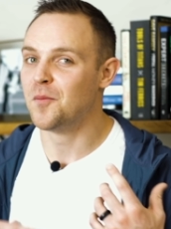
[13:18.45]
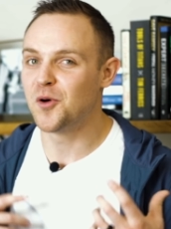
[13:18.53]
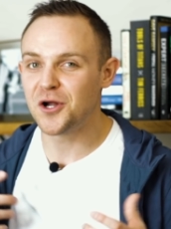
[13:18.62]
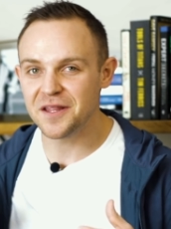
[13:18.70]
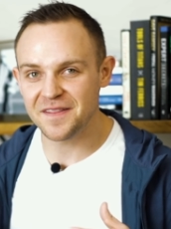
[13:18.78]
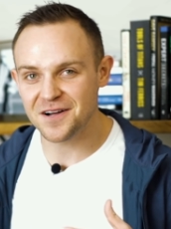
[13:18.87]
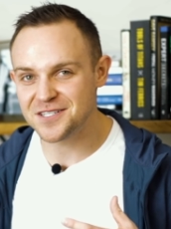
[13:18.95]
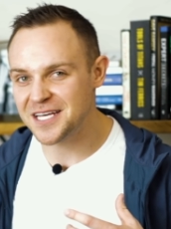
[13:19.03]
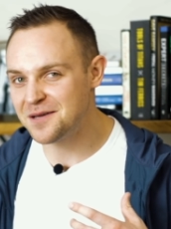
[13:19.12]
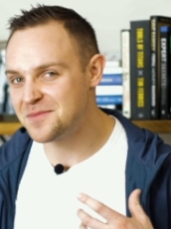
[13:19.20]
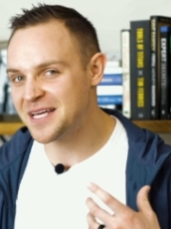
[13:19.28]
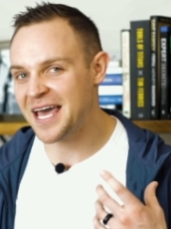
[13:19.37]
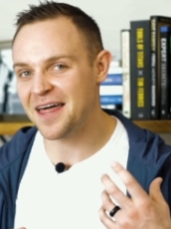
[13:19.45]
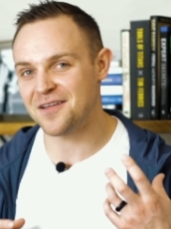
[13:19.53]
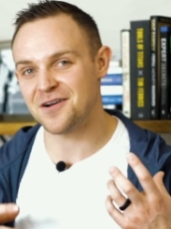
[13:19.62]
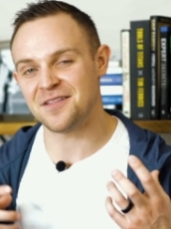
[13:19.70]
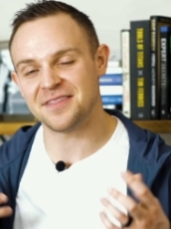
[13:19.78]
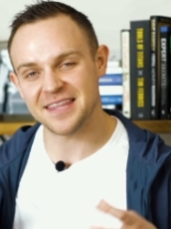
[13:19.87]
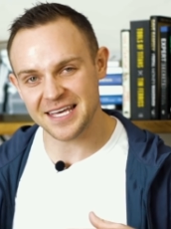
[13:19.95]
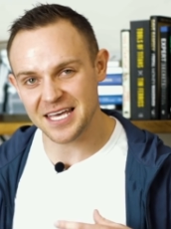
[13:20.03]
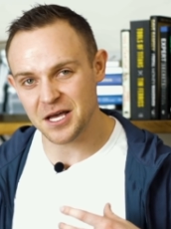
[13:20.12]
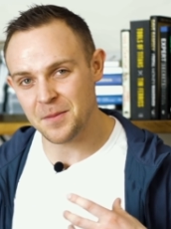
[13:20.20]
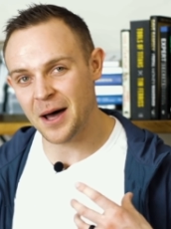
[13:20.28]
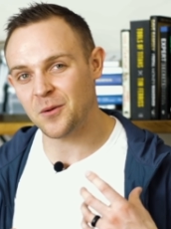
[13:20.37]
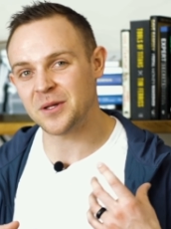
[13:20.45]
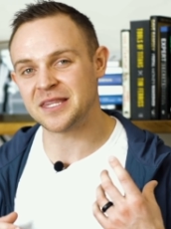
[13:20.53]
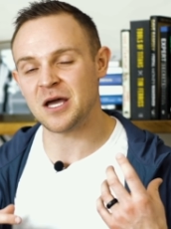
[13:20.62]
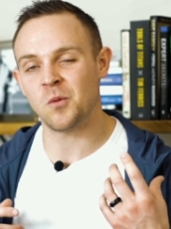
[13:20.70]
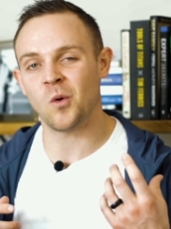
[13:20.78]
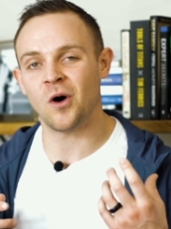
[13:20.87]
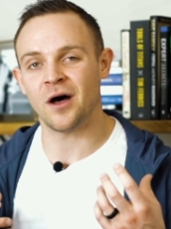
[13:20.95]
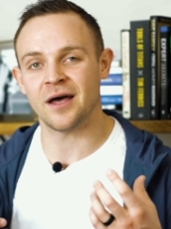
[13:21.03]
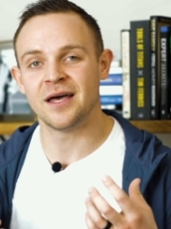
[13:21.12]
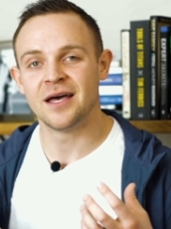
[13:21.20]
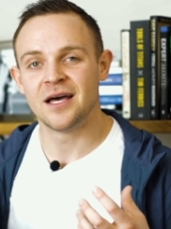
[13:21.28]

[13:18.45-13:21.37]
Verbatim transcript: putting their team together and thinking about what they want